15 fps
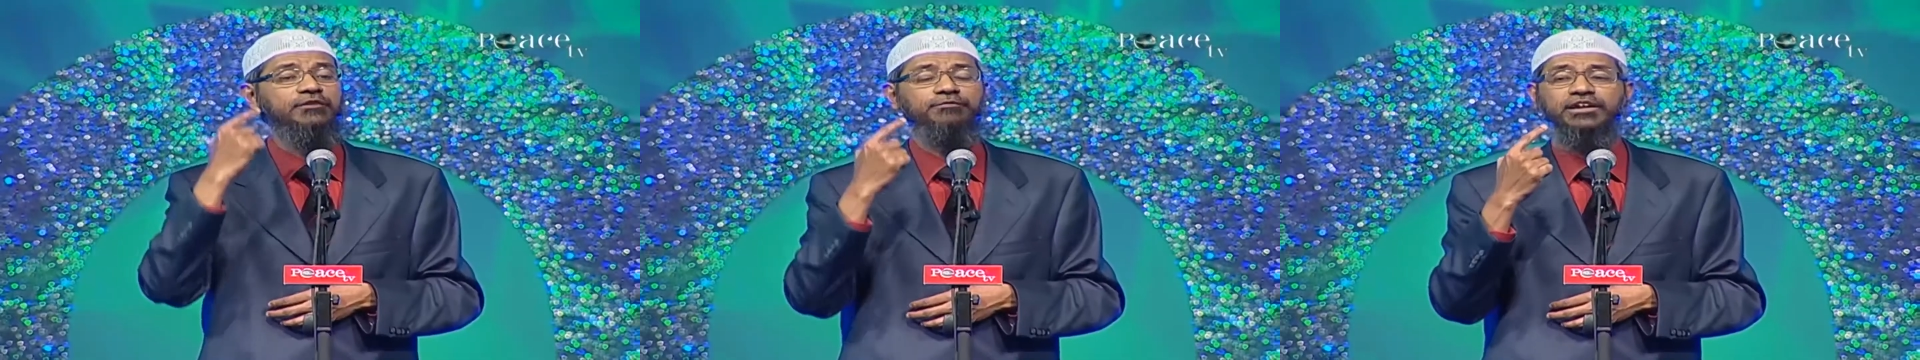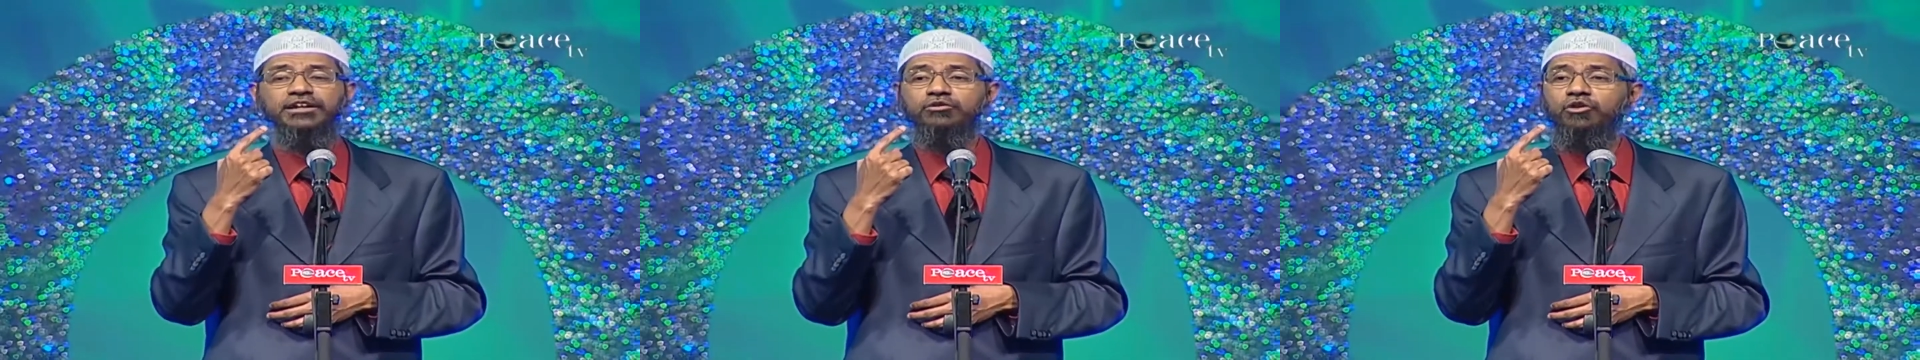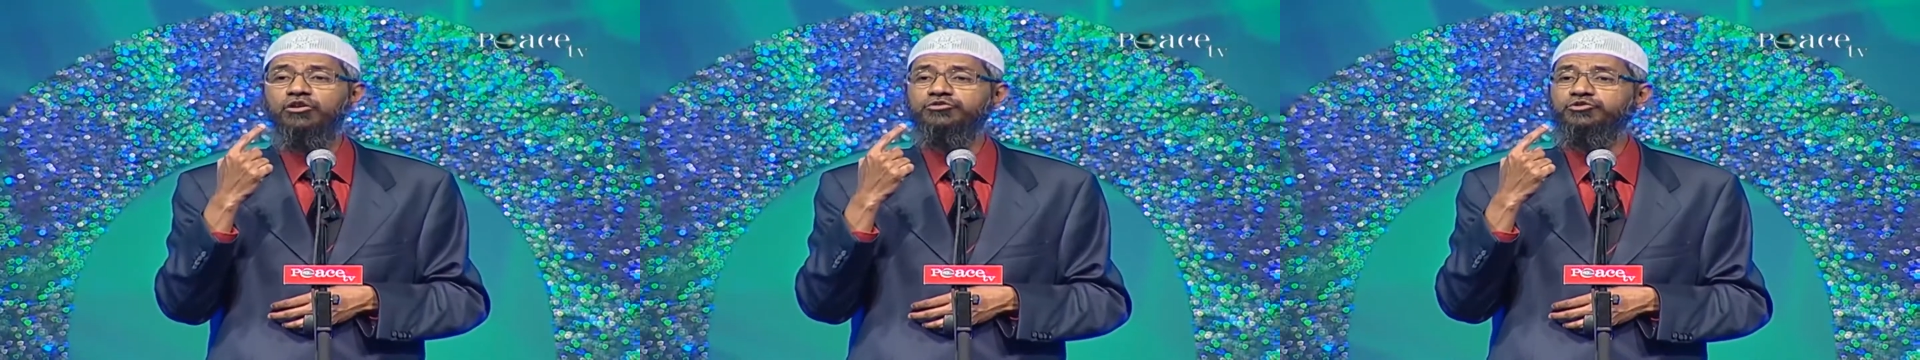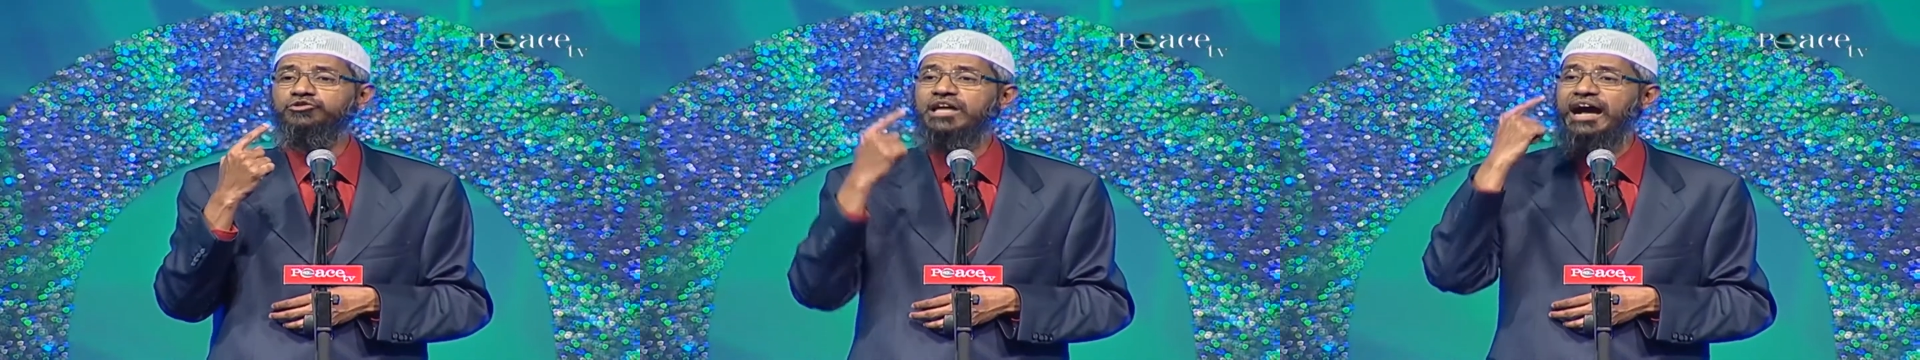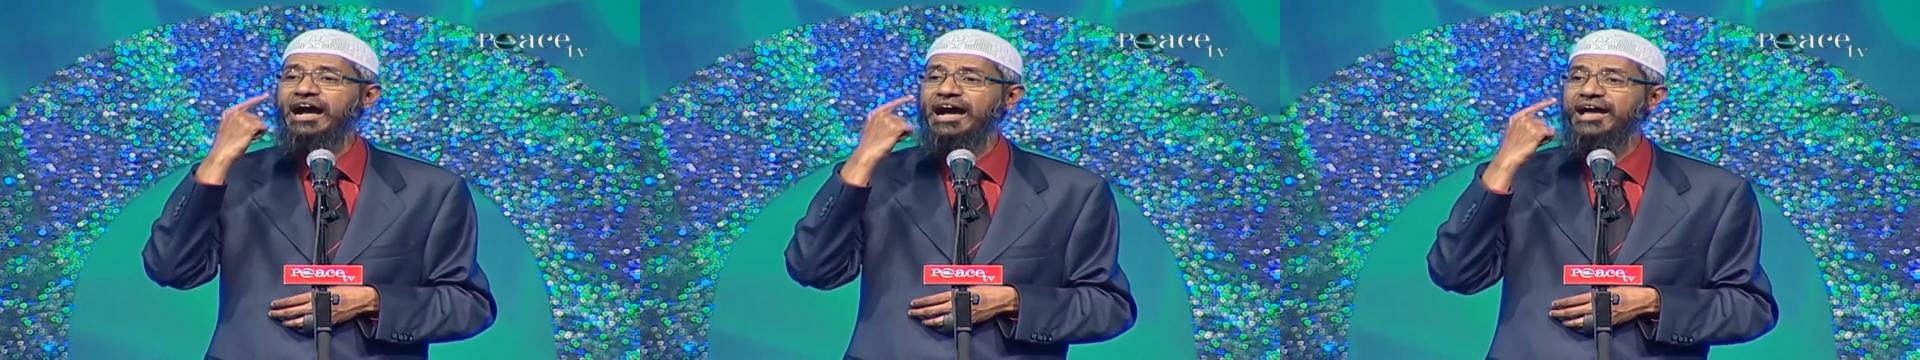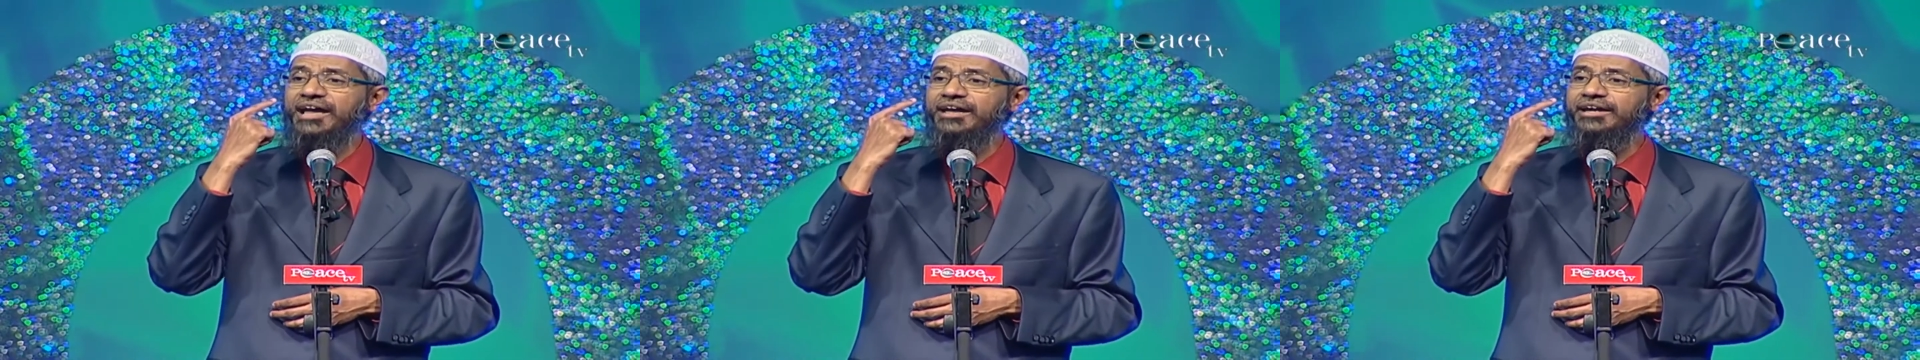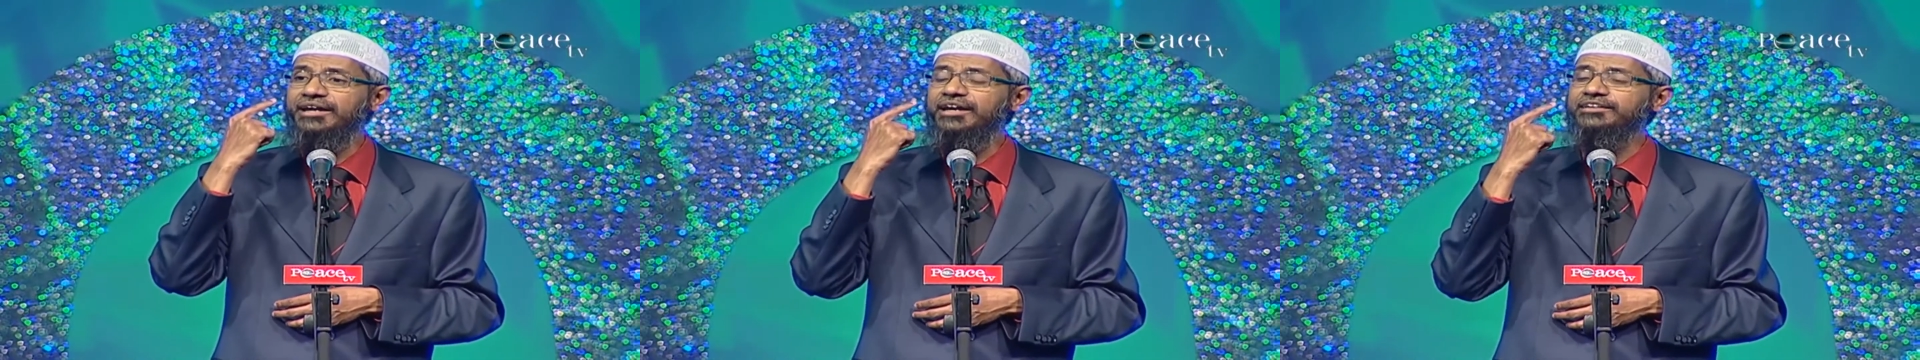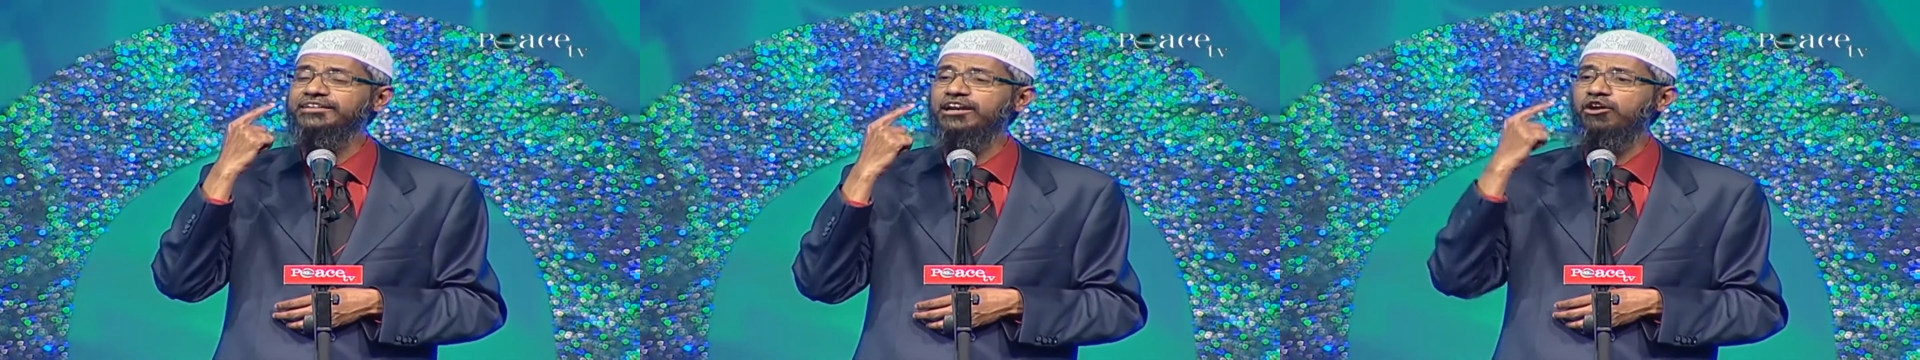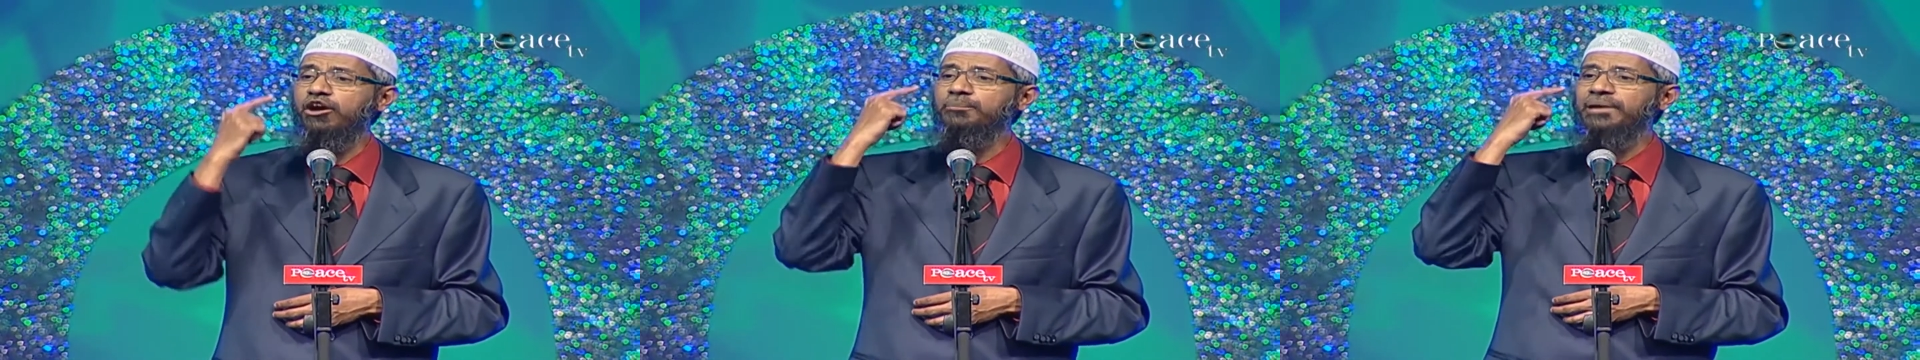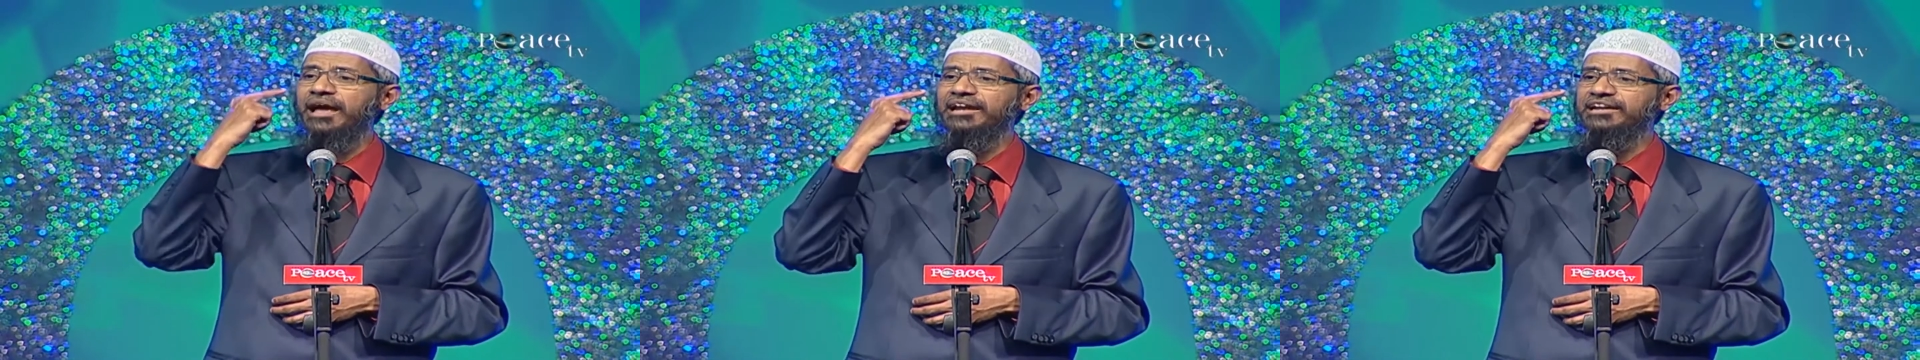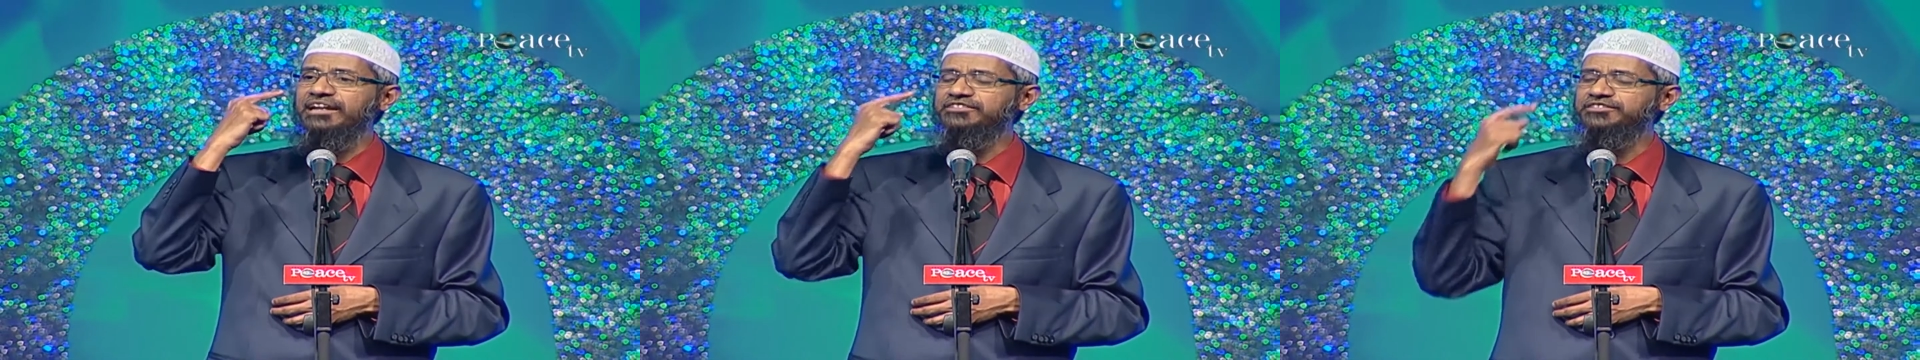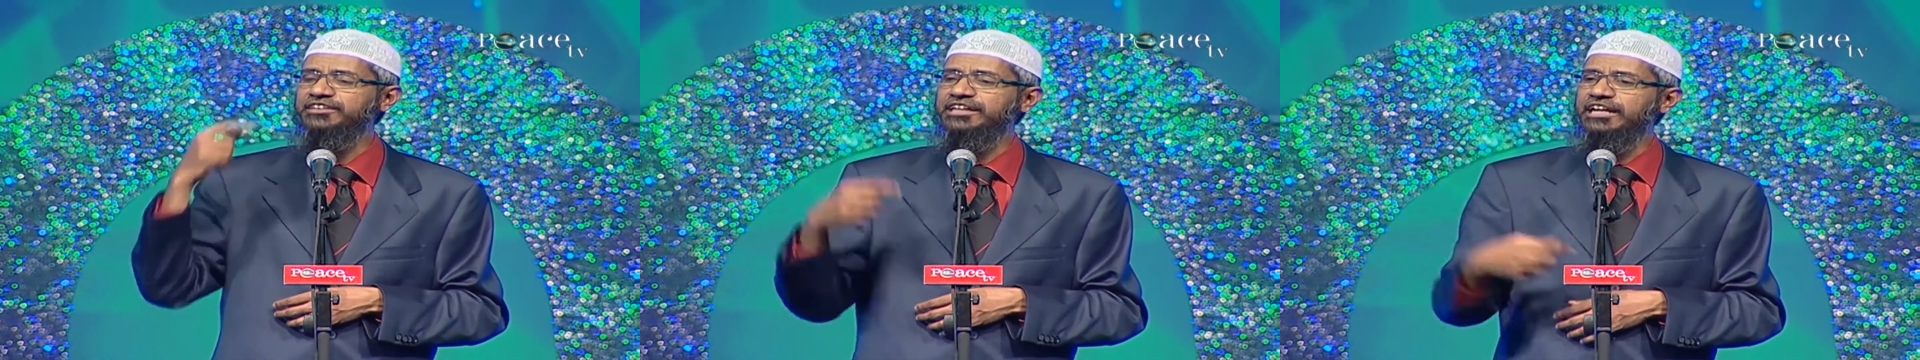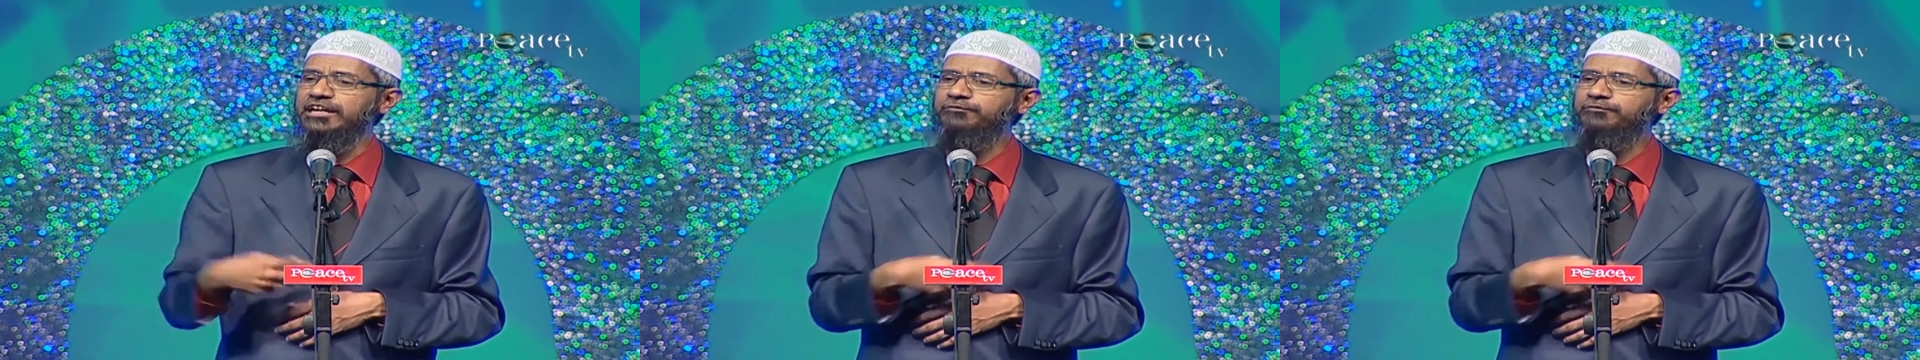If it goes to the eye, it can cause blindness.